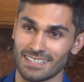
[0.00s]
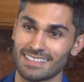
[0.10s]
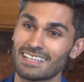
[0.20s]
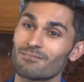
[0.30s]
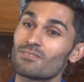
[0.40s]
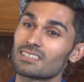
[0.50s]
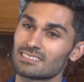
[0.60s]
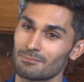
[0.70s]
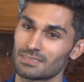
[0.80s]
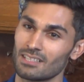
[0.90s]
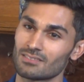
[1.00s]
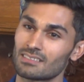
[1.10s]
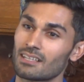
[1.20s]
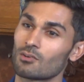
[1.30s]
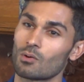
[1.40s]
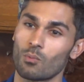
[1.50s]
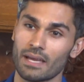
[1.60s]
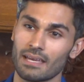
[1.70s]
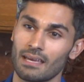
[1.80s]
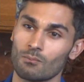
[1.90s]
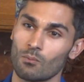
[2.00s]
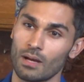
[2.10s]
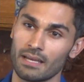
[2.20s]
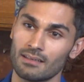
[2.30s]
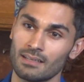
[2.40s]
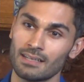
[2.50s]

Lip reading: and they convince themselves that they're going to wait and wait.